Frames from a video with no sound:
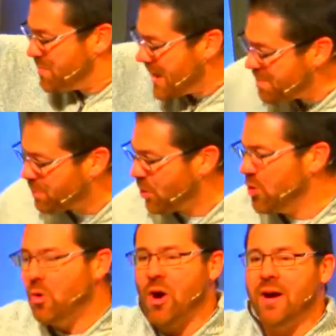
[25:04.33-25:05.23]
people
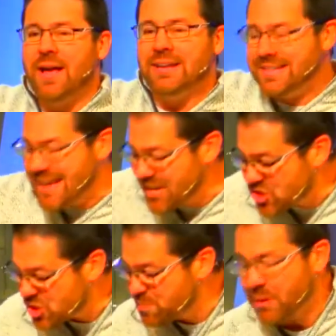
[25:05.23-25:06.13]
who are dead
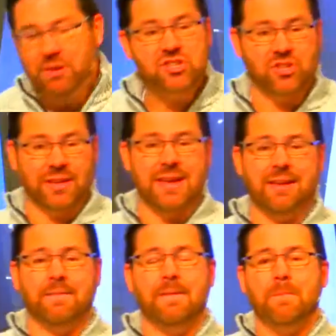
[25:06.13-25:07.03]
spiritually
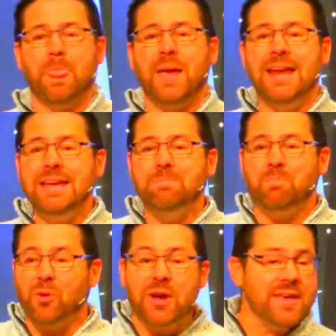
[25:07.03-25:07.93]
and he
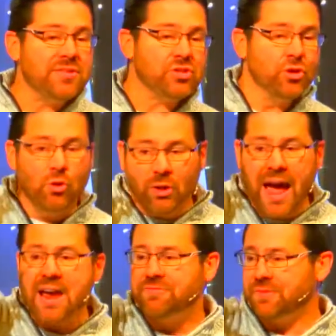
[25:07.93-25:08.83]
breathes new
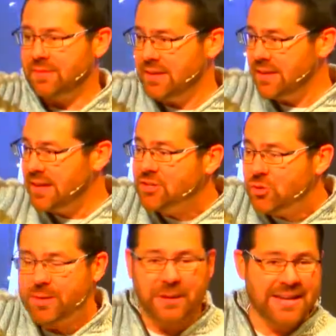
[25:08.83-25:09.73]
life into
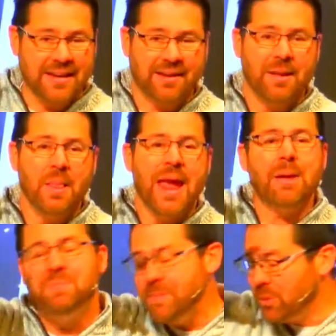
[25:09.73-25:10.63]
them again.
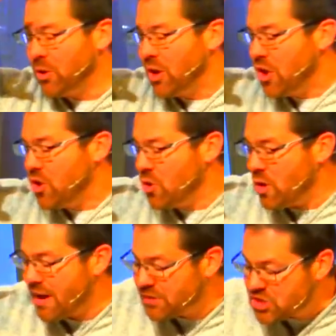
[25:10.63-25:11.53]
And people who
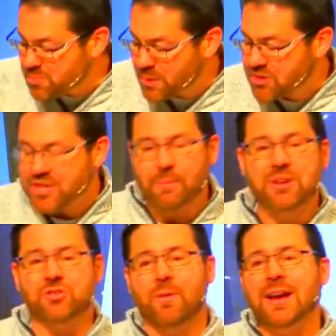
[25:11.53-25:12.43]
have experienced that
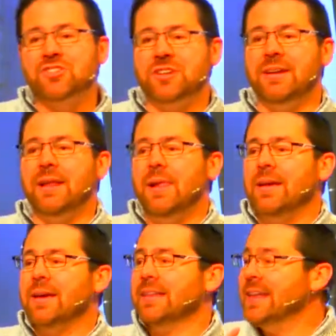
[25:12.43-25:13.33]
resurrection,
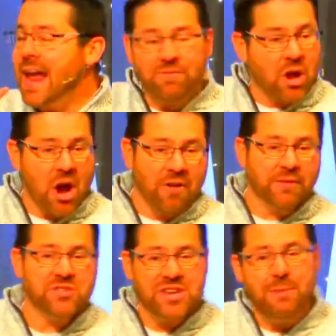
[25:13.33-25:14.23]
can then have
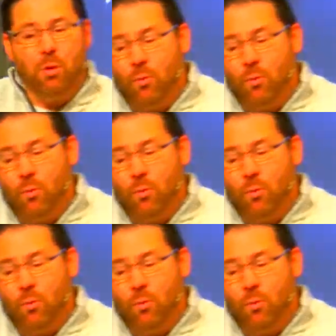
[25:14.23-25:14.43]
confidence that he will